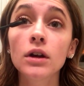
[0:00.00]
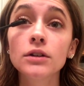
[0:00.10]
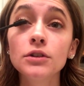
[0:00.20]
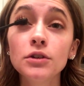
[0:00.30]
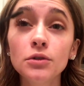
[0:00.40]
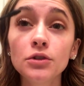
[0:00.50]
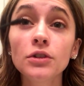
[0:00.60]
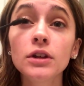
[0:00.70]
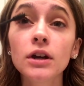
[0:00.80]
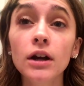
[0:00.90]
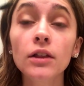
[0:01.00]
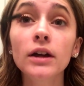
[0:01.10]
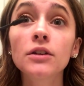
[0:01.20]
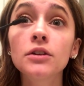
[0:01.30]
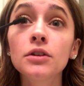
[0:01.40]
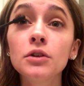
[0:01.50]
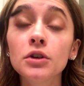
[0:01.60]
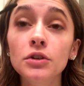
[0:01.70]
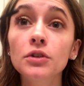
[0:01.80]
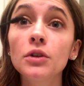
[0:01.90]
And usually I like to
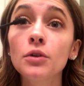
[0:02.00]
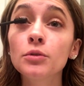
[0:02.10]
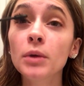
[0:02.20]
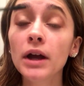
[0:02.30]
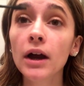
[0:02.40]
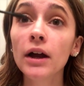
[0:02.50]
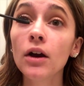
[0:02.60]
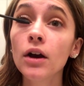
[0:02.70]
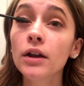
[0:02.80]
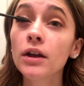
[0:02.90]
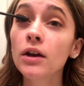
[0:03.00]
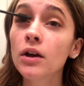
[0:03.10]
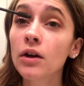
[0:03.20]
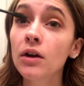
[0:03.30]
just close my eye on it.